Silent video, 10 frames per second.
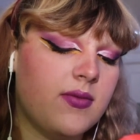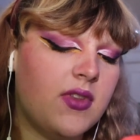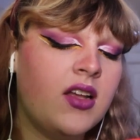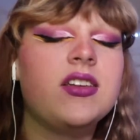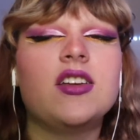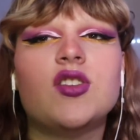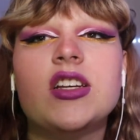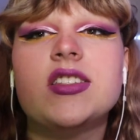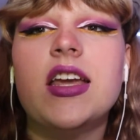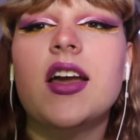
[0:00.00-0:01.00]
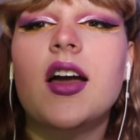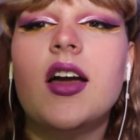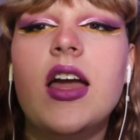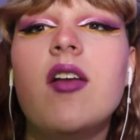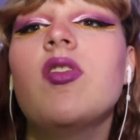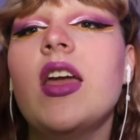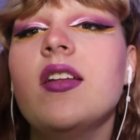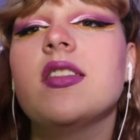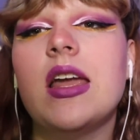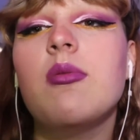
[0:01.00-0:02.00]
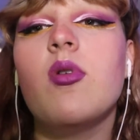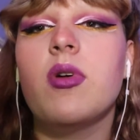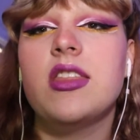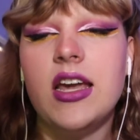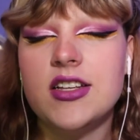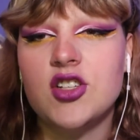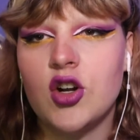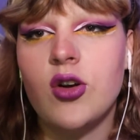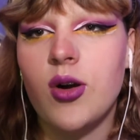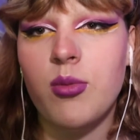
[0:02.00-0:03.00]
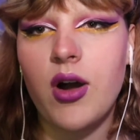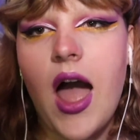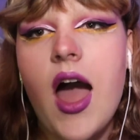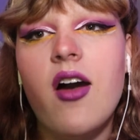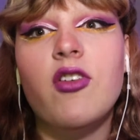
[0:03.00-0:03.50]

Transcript: Not dangerous. Like, if they label one thing as a girl or what